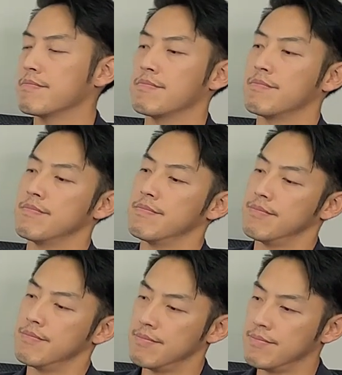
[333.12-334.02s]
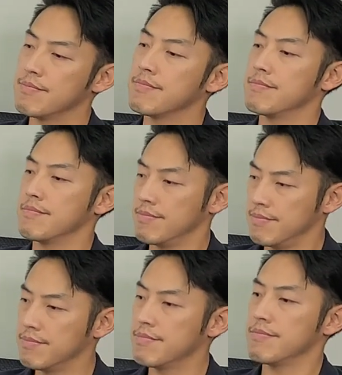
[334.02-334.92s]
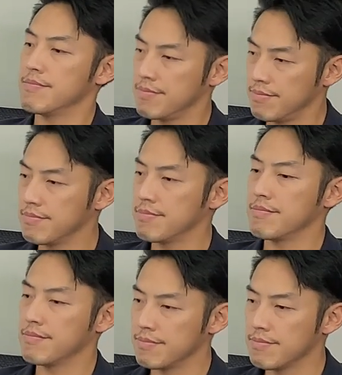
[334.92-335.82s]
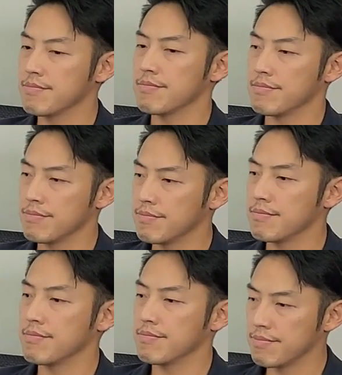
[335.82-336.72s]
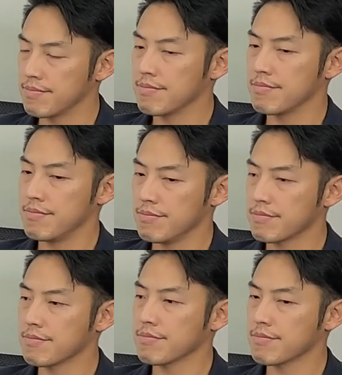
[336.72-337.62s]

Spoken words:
This person isn't speaking.